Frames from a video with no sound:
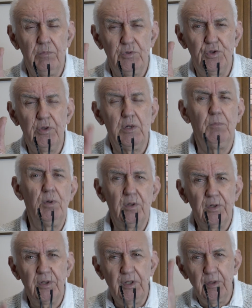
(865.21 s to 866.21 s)
joining
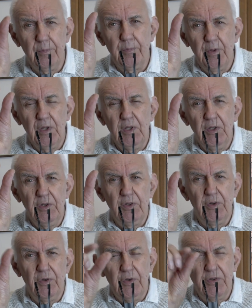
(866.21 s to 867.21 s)
block
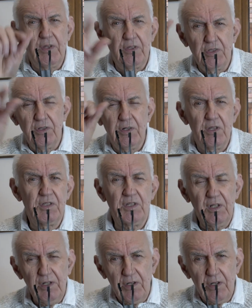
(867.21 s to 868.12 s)
on the other side of the ceiling,